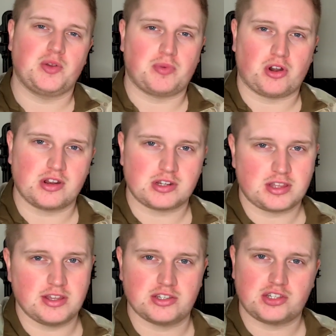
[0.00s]
new product
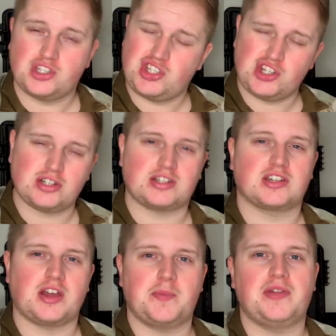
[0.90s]
that's
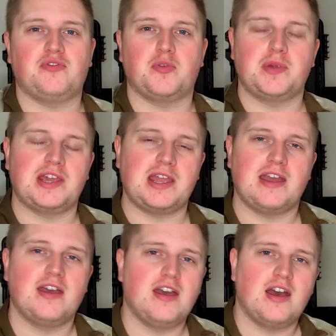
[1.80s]
just come in for me.
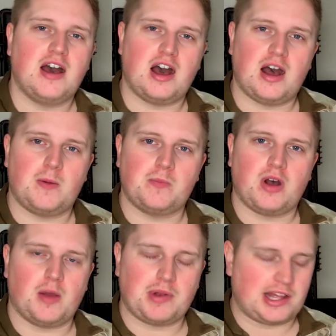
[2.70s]

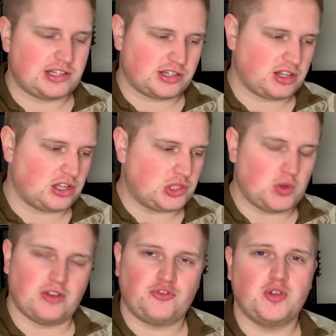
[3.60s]
I plan to start
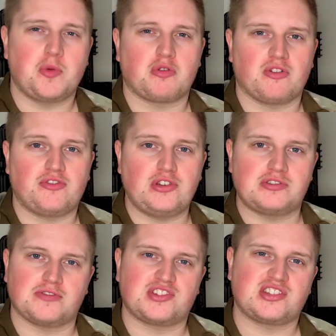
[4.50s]
doing a few more
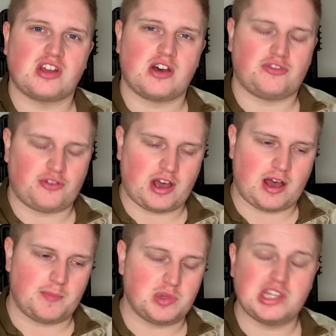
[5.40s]
reviews of stuff,
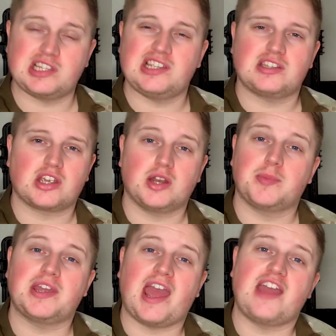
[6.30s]
but this is going to
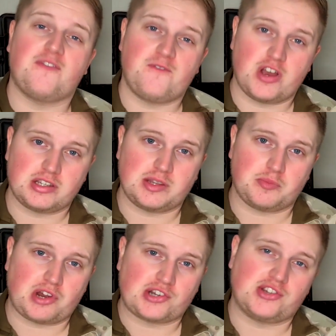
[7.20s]
be a first
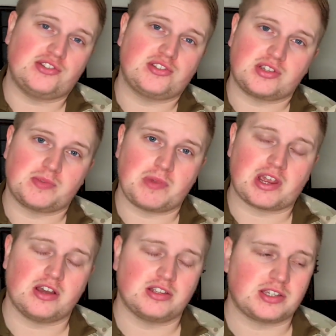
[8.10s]
impressions,
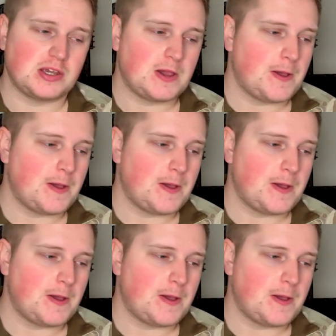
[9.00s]
because